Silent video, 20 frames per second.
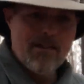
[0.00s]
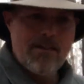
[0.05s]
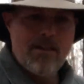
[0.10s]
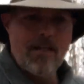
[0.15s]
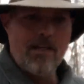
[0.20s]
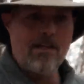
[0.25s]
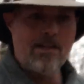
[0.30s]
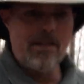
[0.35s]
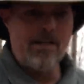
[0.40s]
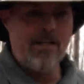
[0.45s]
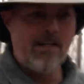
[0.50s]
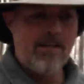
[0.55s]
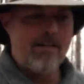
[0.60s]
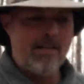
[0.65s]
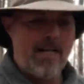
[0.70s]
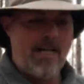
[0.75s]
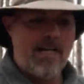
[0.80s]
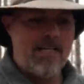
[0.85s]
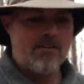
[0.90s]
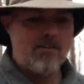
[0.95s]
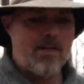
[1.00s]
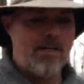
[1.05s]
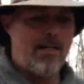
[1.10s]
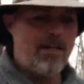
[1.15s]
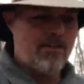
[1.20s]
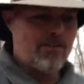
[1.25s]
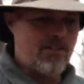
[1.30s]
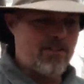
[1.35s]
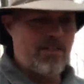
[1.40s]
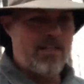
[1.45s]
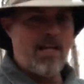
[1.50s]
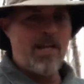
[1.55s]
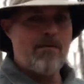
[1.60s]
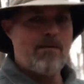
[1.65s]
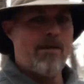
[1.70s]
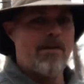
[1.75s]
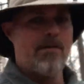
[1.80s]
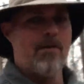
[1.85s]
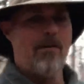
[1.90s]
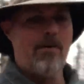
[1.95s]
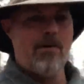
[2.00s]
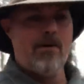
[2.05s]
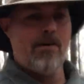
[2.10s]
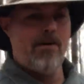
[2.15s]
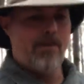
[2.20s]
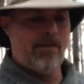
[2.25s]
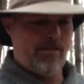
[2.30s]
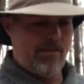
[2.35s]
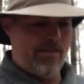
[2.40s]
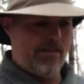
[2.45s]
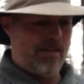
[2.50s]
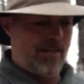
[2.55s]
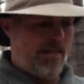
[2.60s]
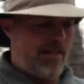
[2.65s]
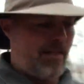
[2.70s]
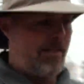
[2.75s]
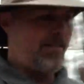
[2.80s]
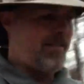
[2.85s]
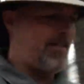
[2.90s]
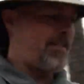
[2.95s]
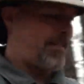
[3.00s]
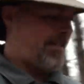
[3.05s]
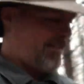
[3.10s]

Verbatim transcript: And look at here, guys. Right here is the same hill. Right here it is.